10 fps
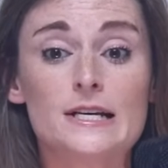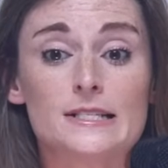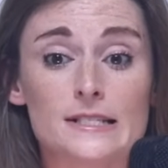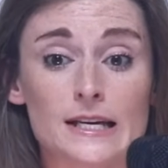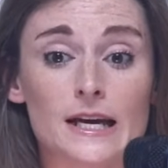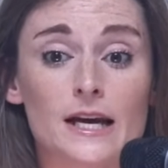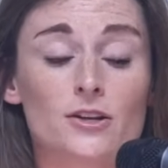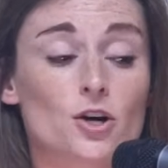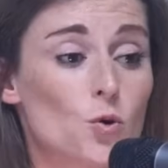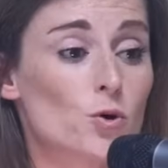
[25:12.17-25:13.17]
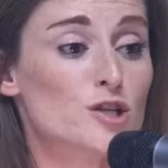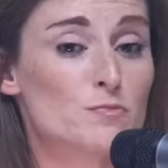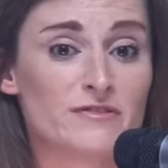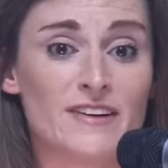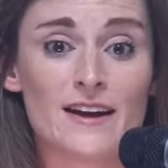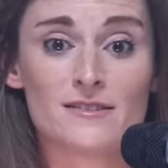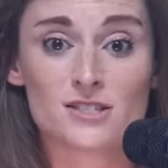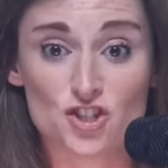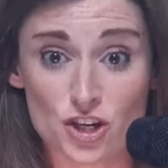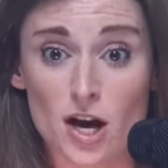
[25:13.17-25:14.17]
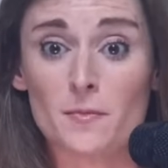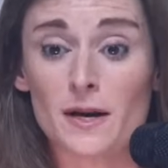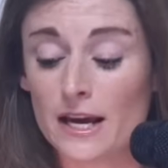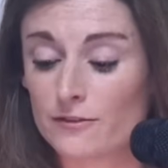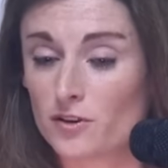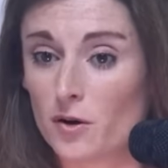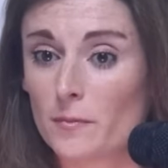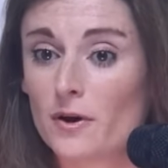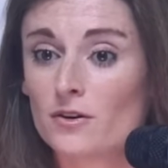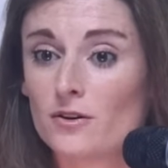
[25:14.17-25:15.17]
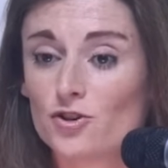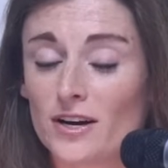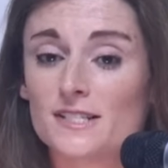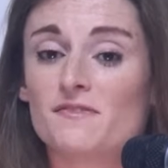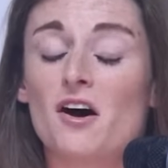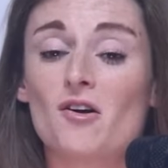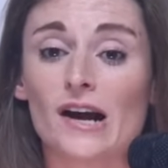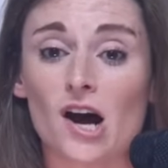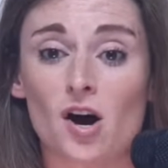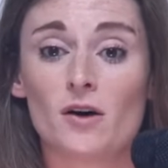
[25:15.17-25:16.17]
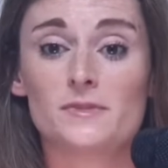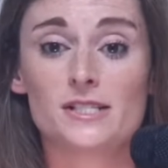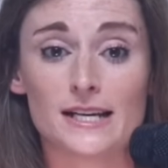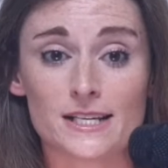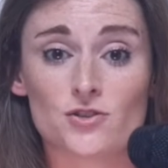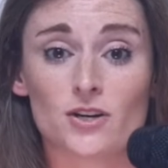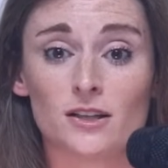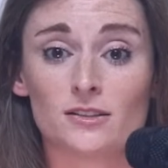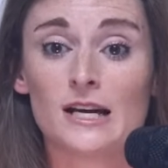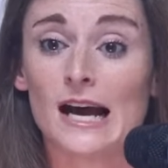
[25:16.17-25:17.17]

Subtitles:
seeking the court to prevent Germany from transferring arms to Israel.